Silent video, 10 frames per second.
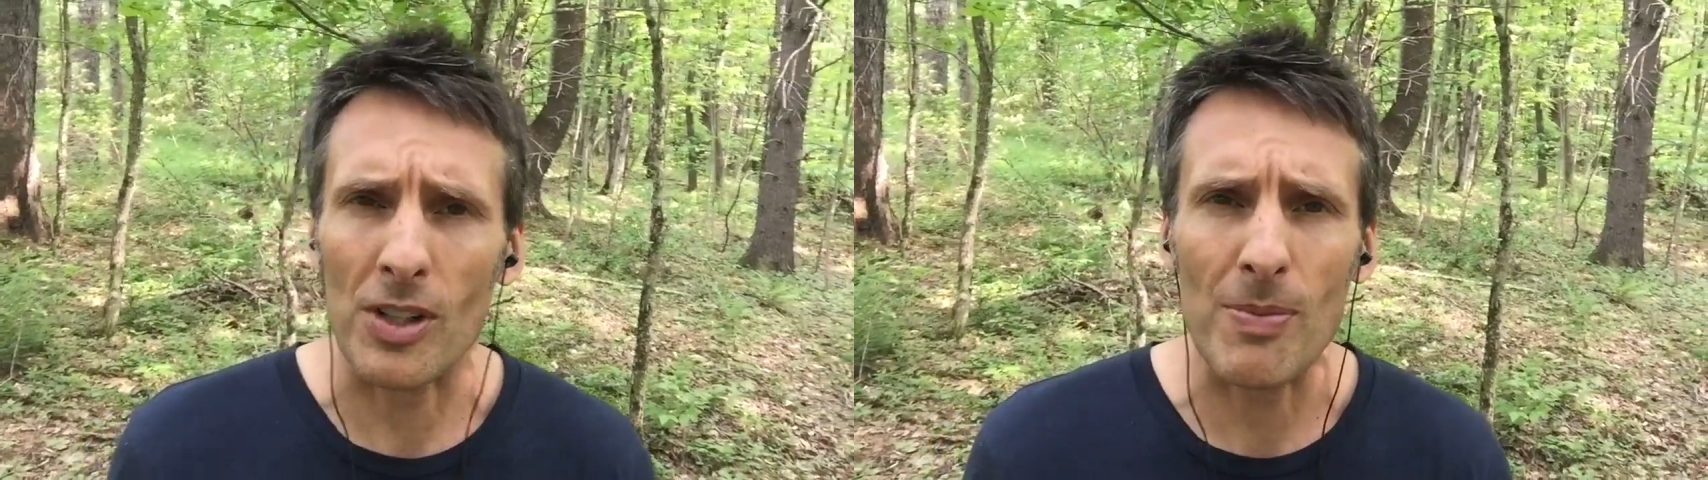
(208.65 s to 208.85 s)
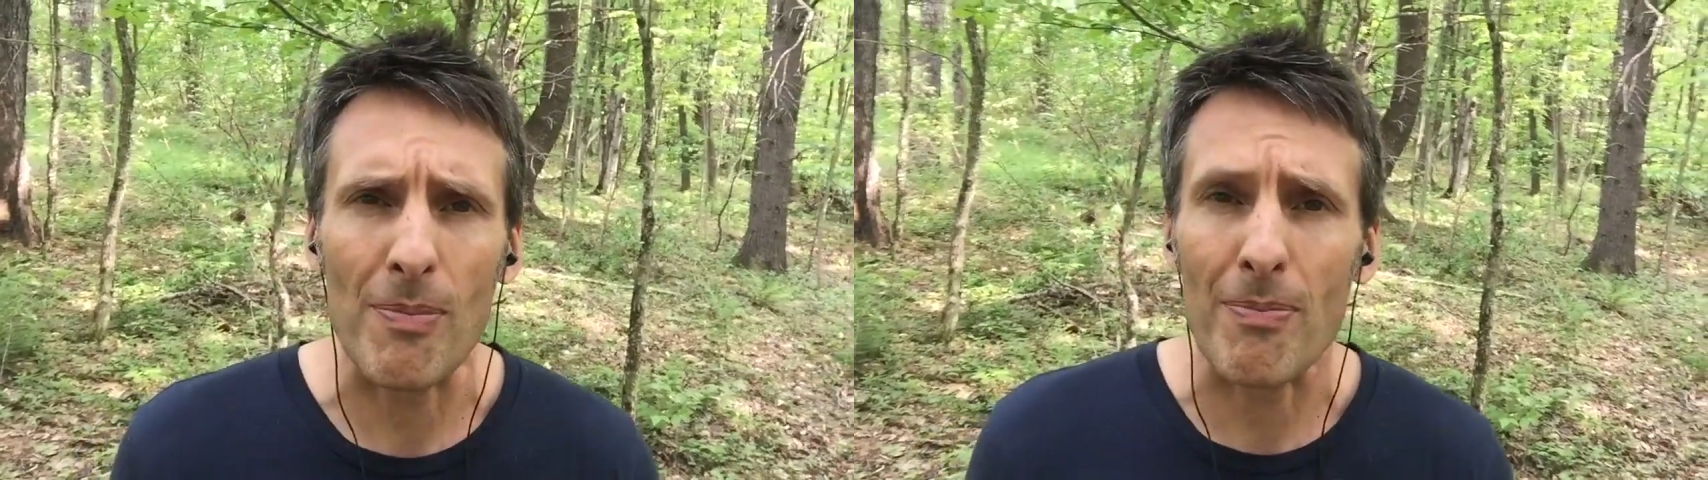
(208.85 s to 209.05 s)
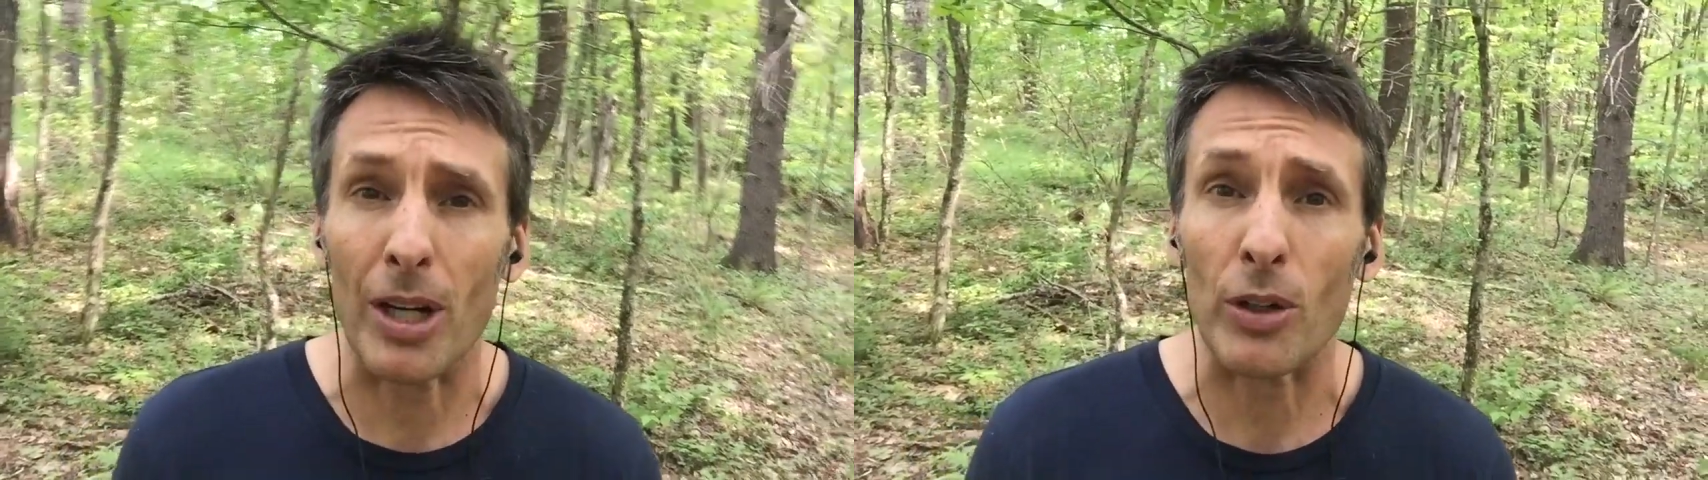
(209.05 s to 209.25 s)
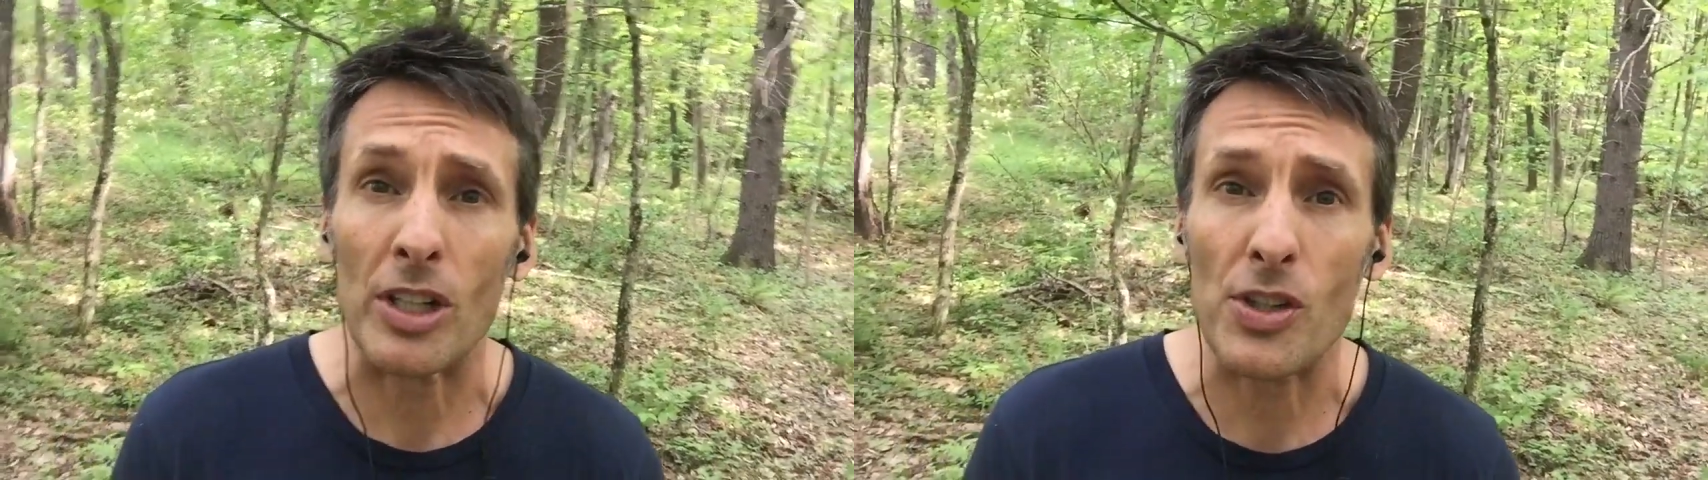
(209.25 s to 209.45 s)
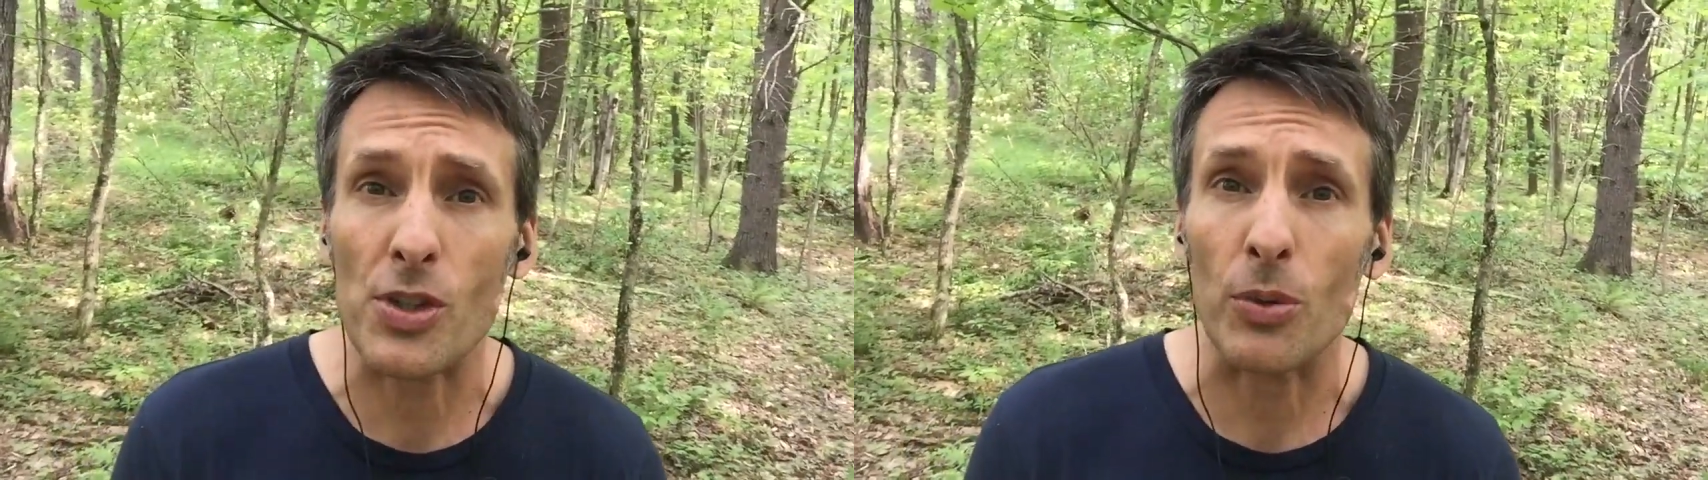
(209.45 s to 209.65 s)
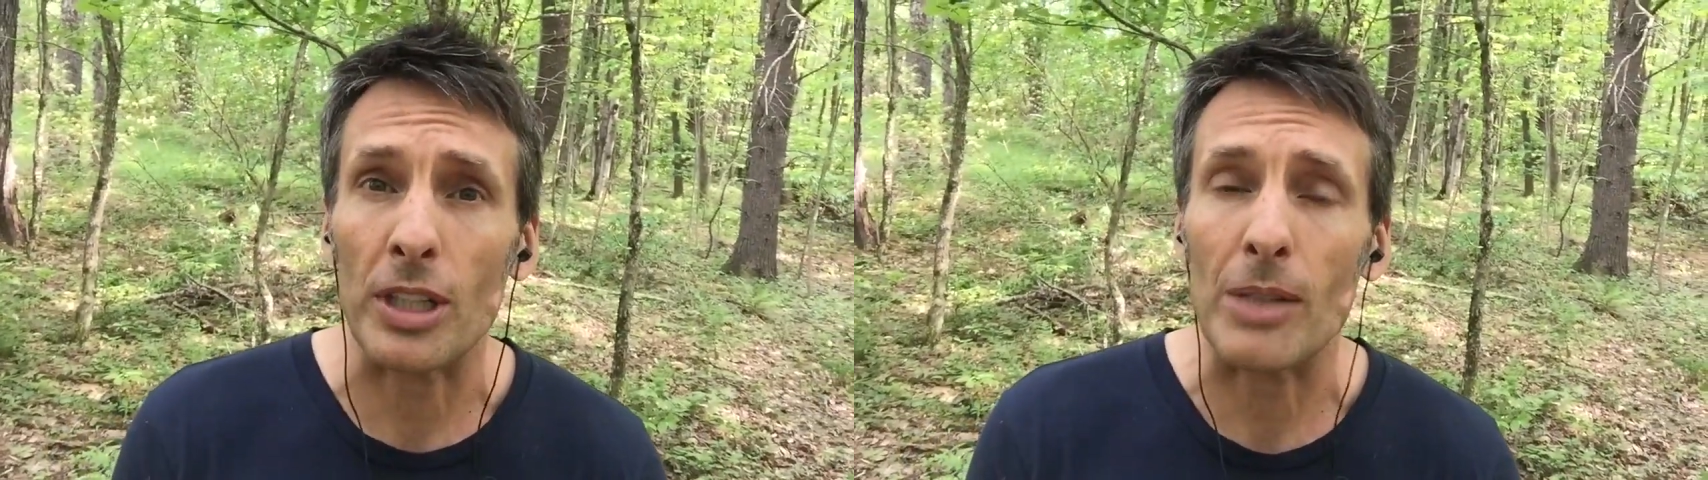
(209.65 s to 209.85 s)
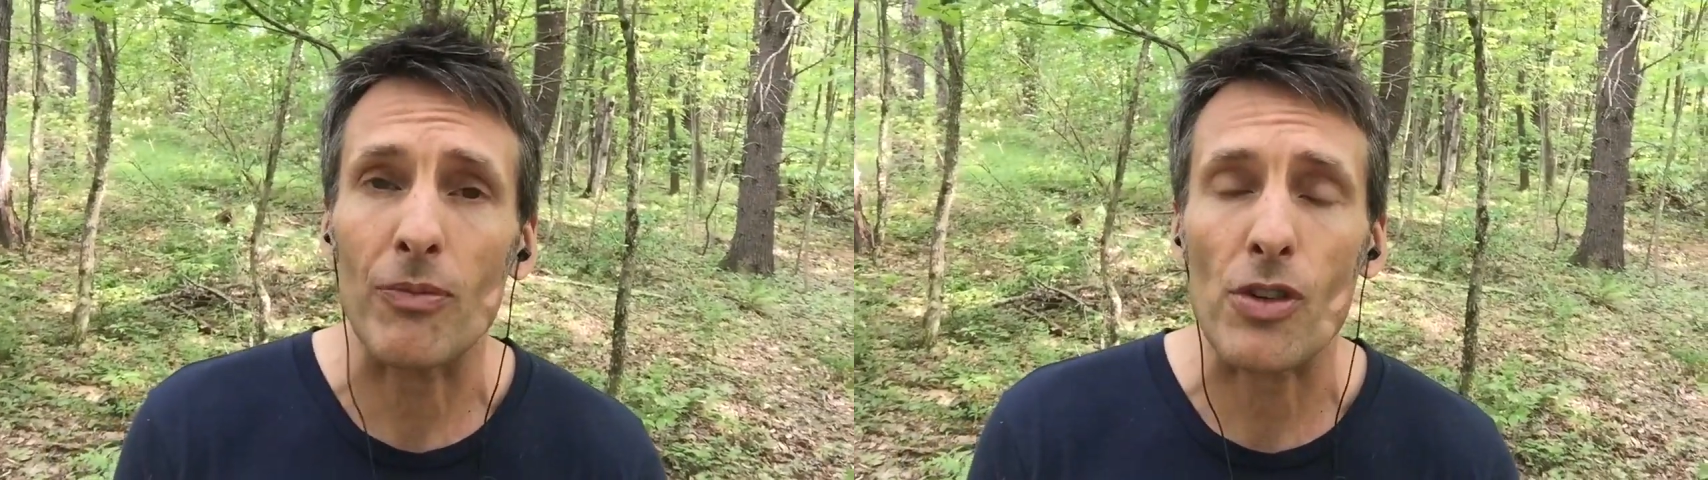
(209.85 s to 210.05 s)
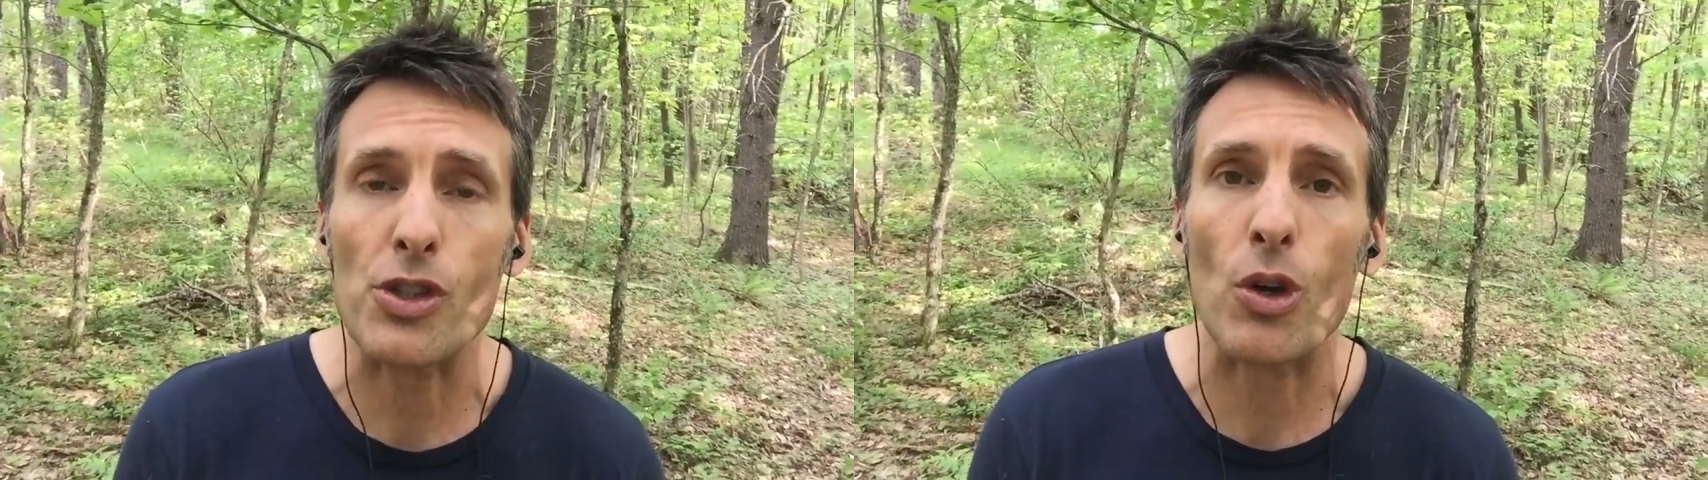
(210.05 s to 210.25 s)
It's been buried so deep
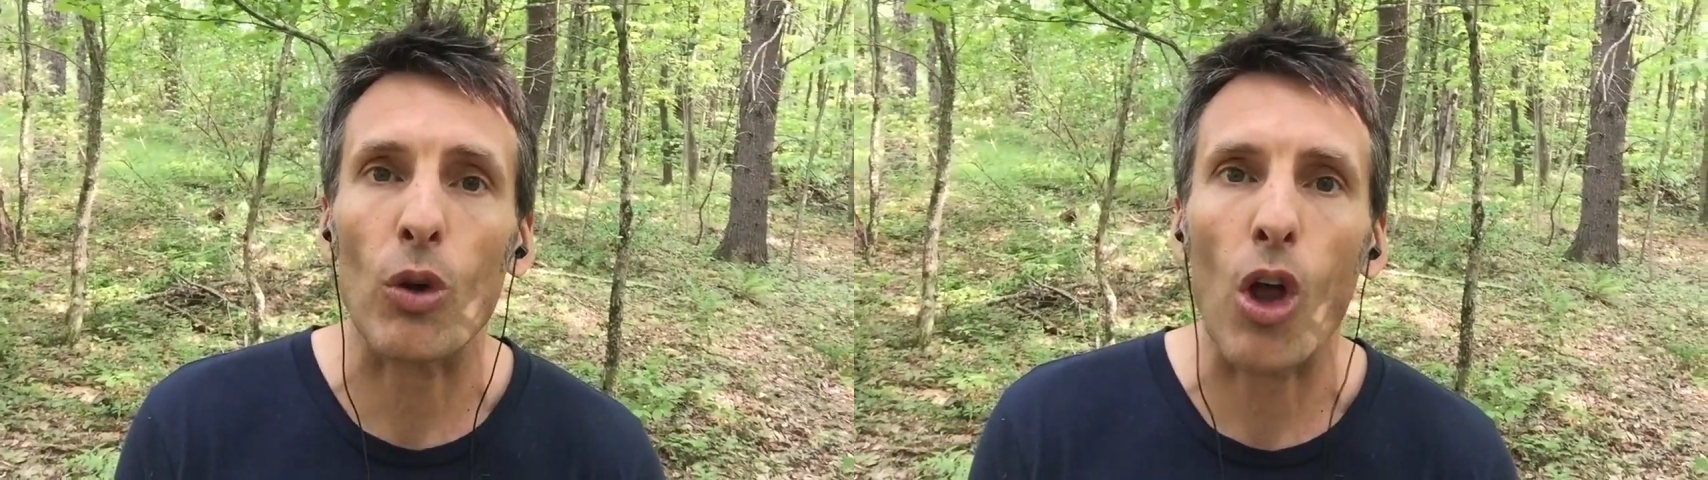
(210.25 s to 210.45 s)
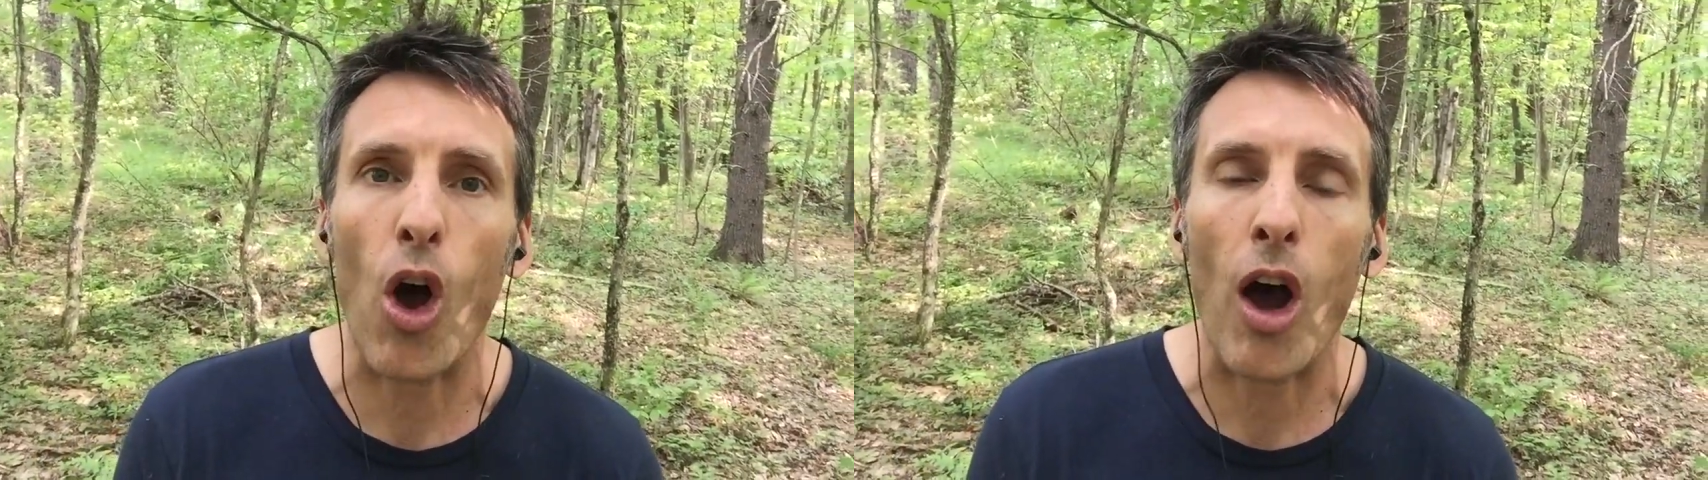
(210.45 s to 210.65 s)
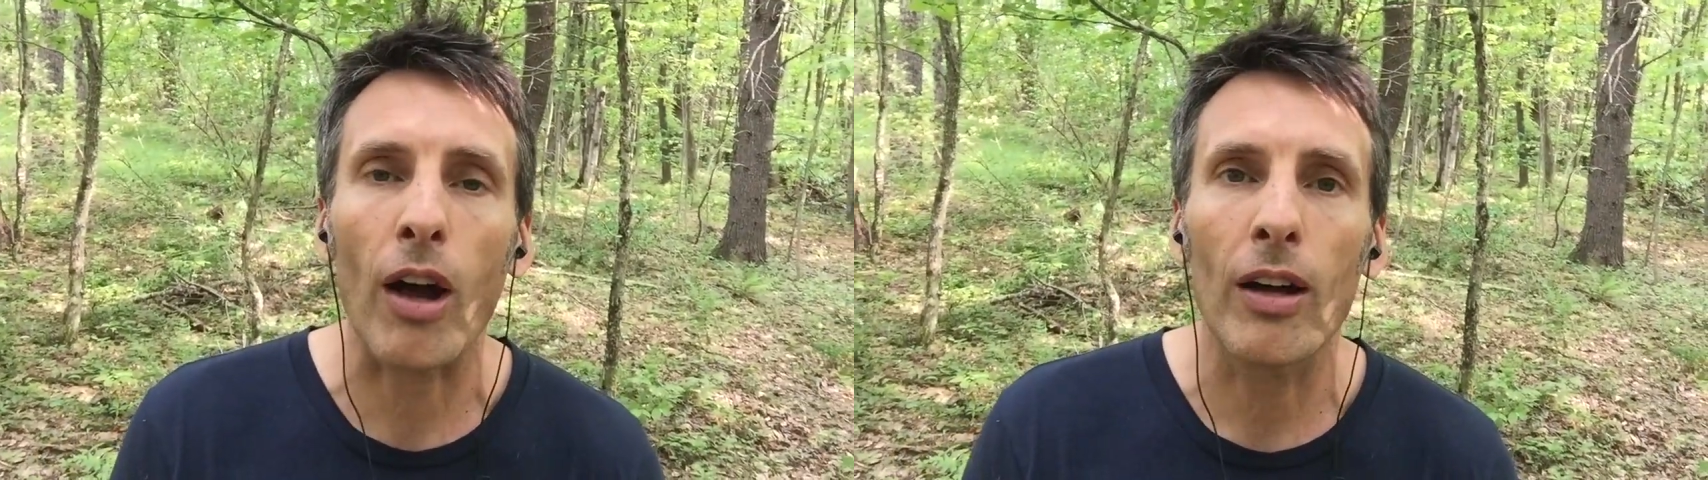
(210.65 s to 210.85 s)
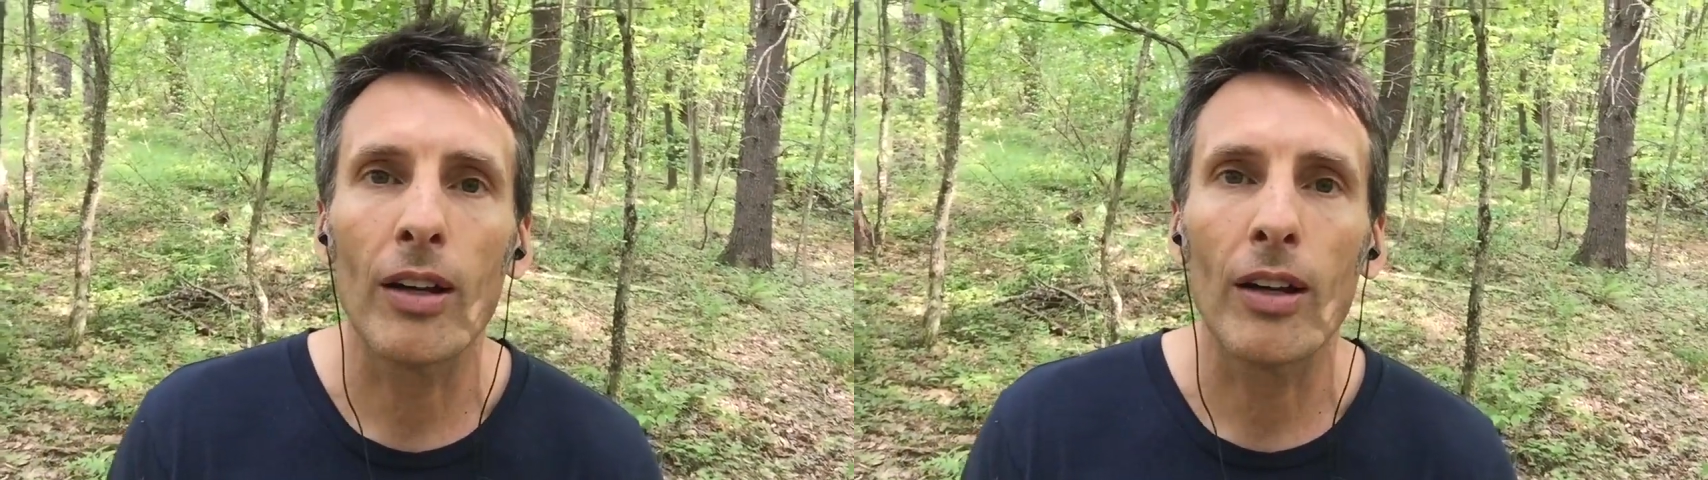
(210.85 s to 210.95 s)
for so long.